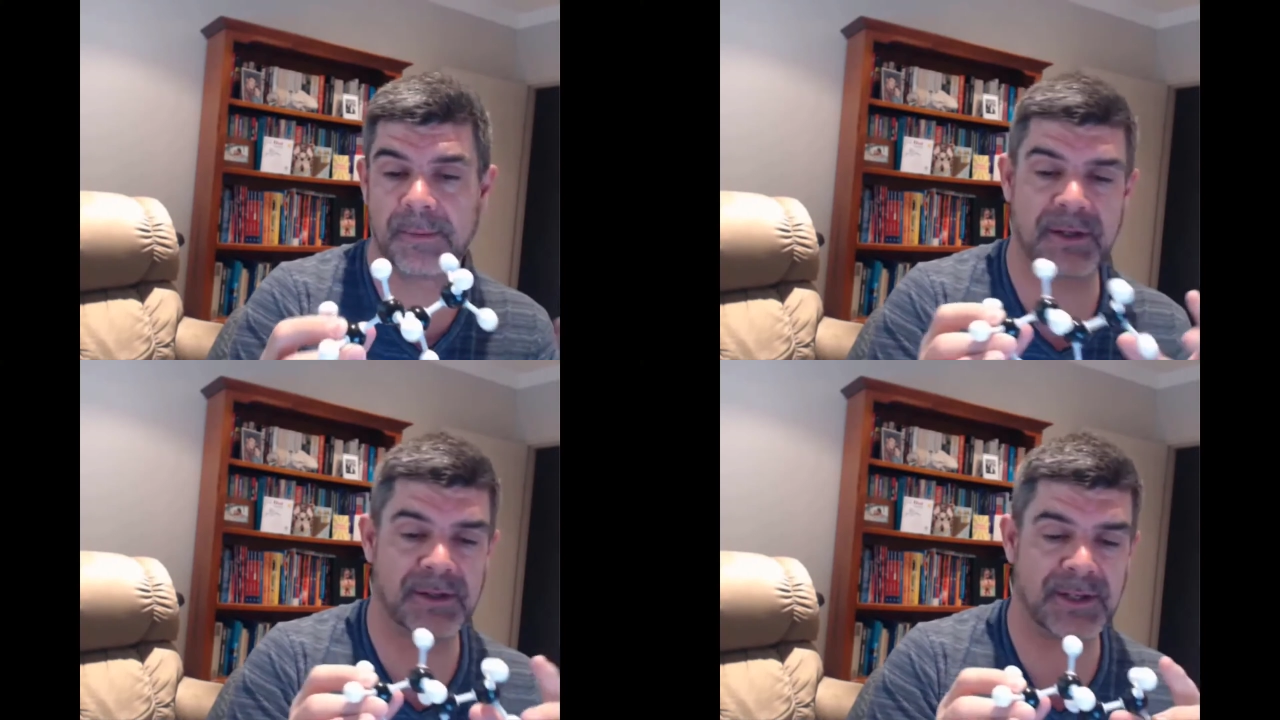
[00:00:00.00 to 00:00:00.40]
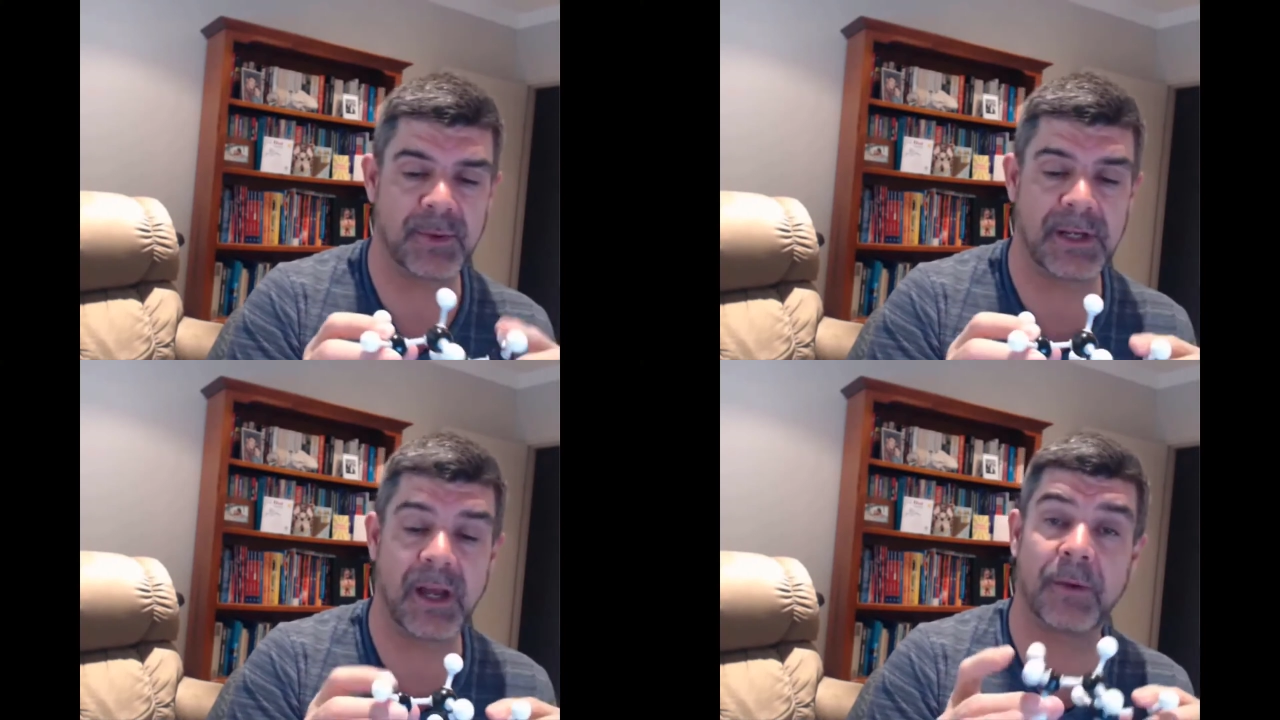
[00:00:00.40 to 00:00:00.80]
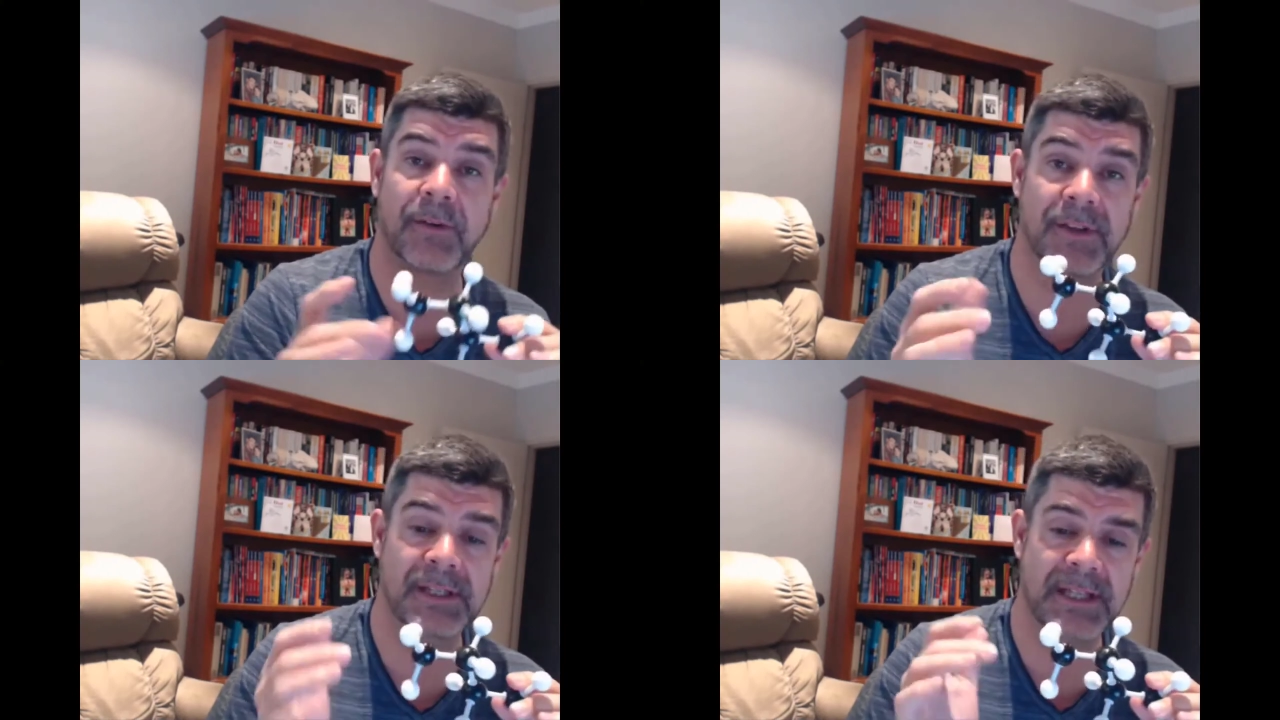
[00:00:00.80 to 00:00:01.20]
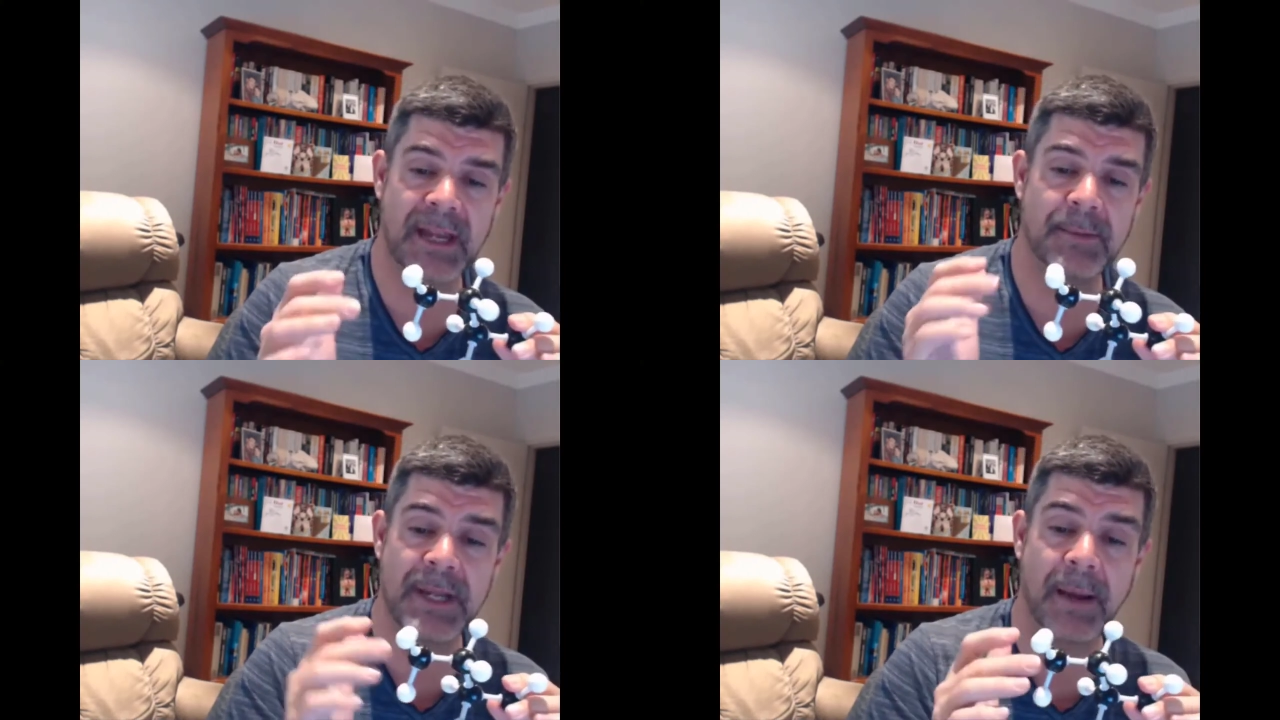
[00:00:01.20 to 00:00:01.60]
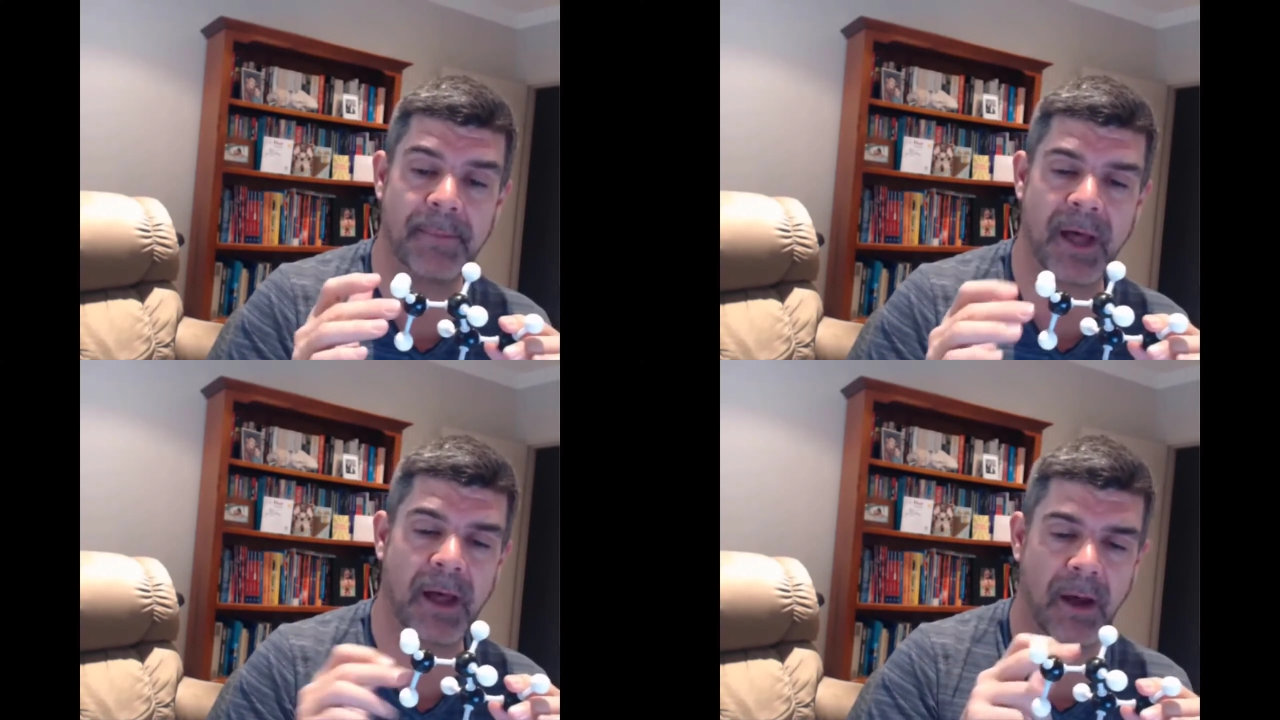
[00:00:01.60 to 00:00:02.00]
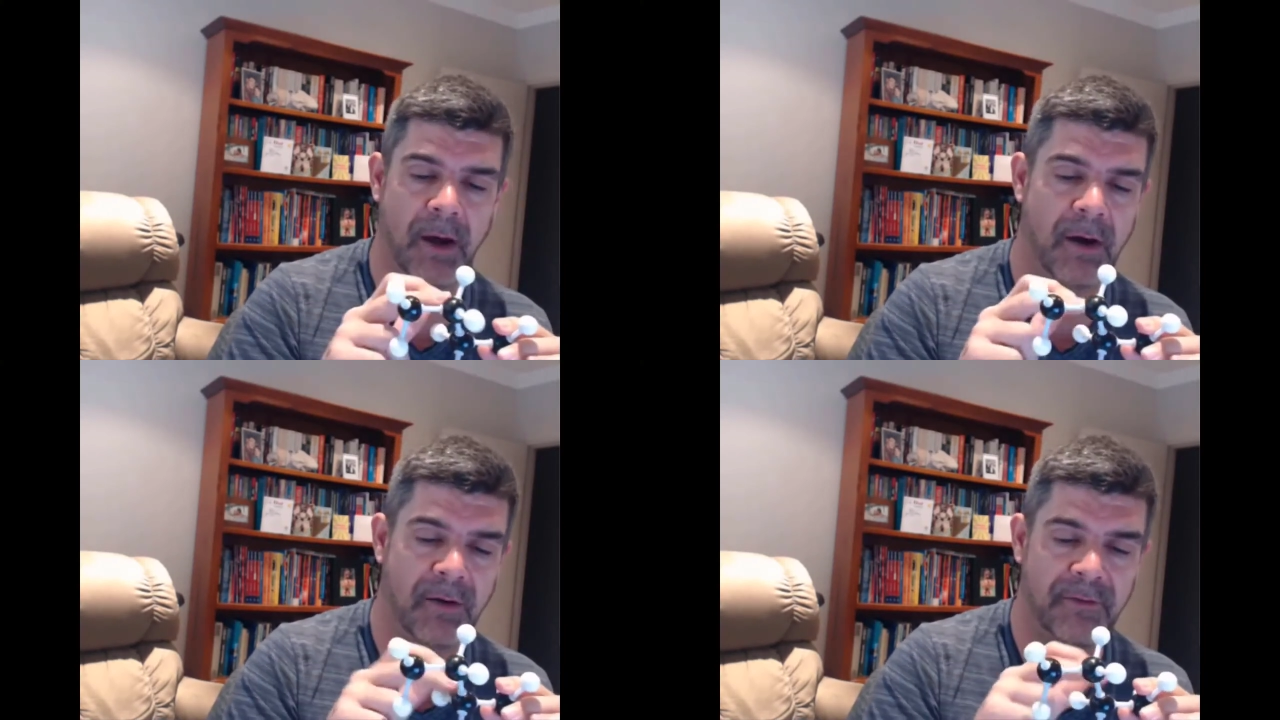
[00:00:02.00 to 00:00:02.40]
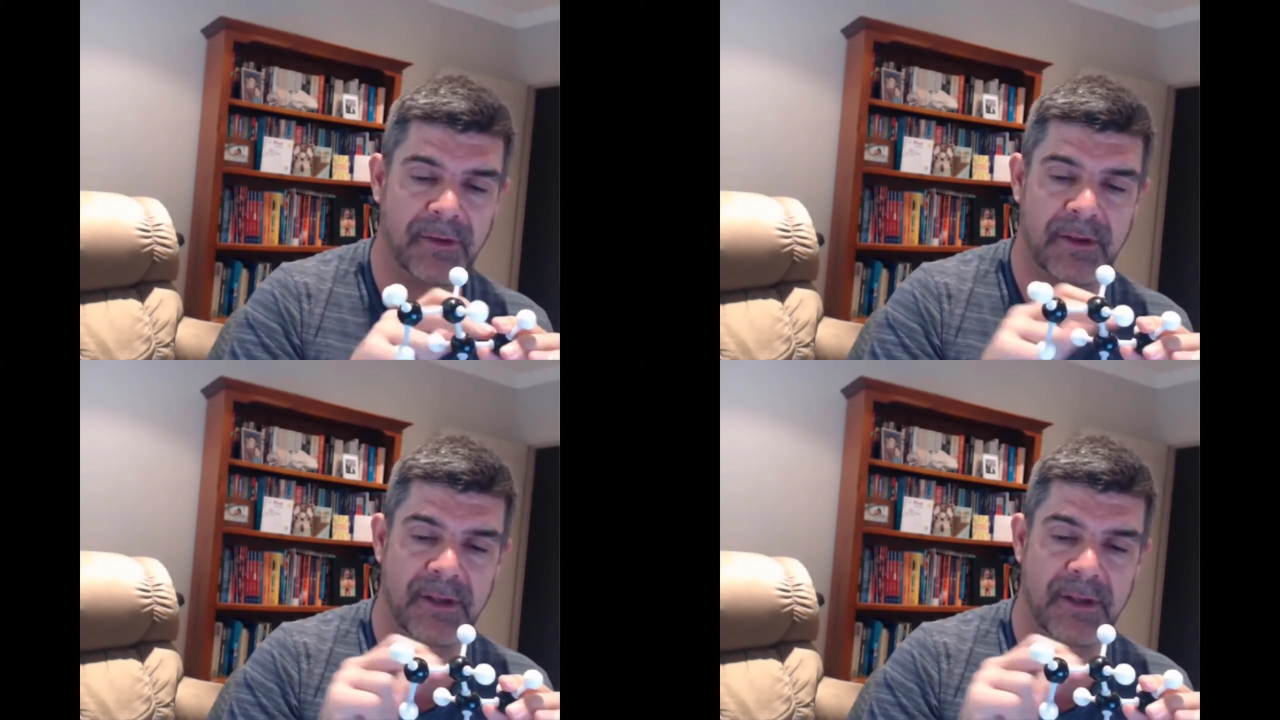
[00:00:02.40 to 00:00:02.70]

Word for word: because then we know we've got the same number of